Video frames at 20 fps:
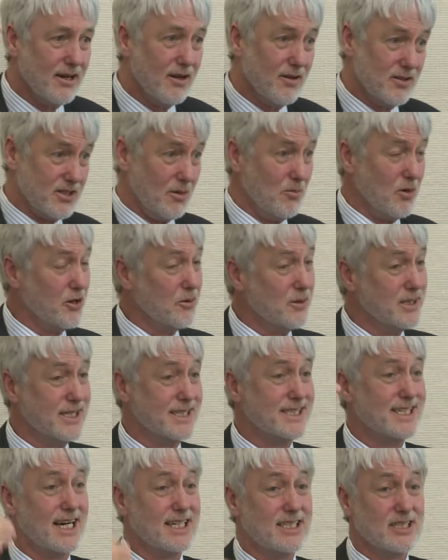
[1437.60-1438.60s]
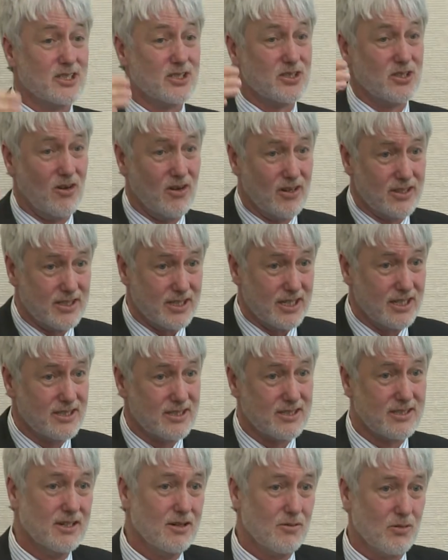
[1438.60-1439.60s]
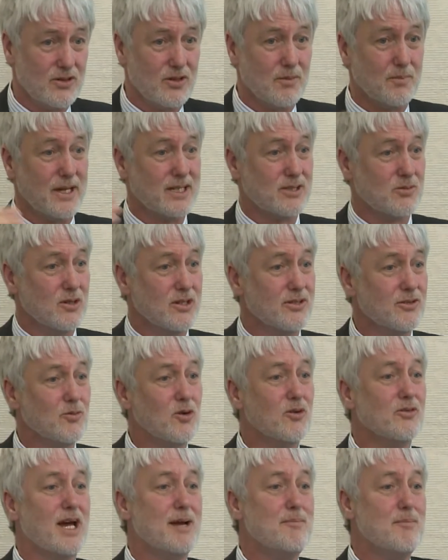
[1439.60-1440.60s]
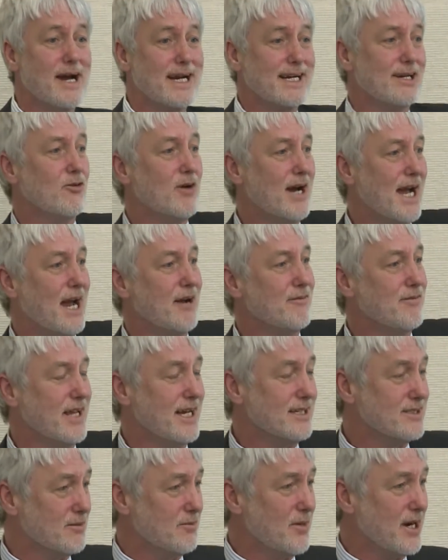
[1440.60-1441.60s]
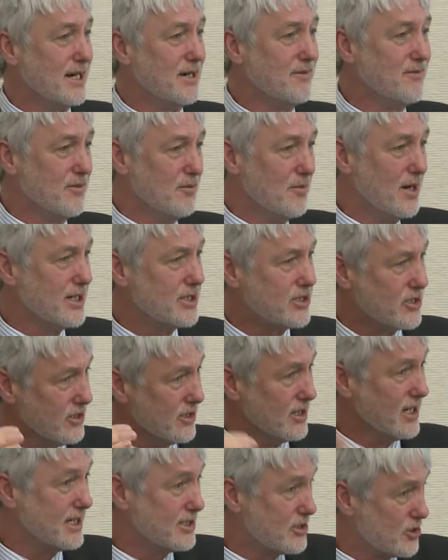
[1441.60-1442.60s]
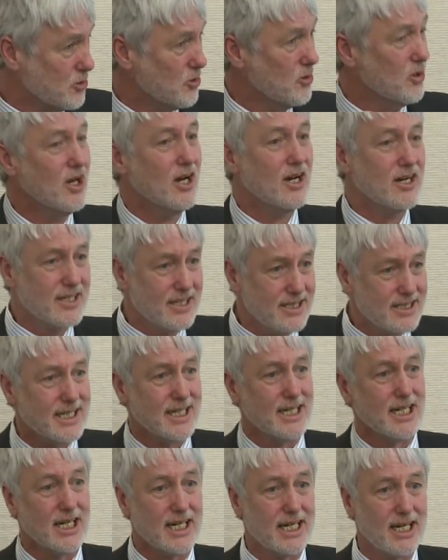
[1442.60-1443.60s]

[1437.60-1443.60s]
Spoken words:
someone who is a data scientist, with the best will in the world, they may not have that domain information unless you're continually